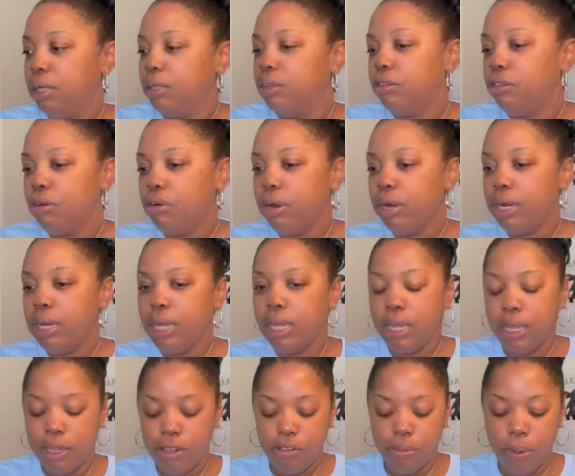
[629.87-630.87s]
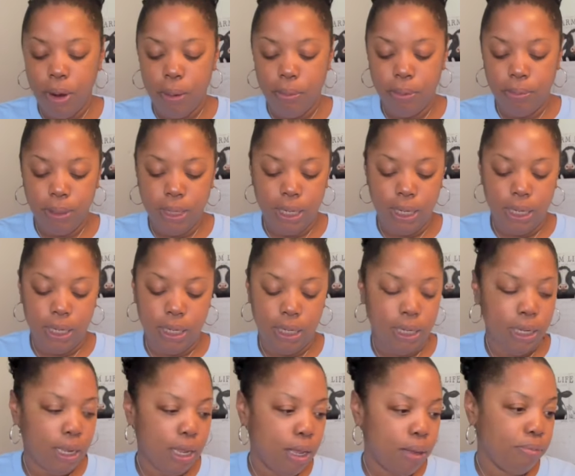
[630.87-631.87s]
Darn it. It's probably
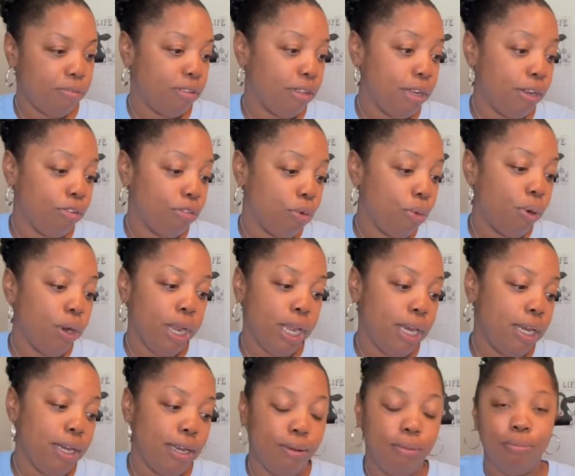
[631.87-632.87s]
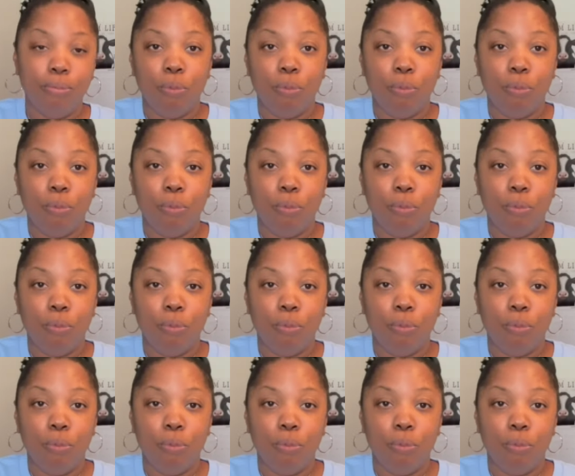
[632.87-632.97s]
upstairs or in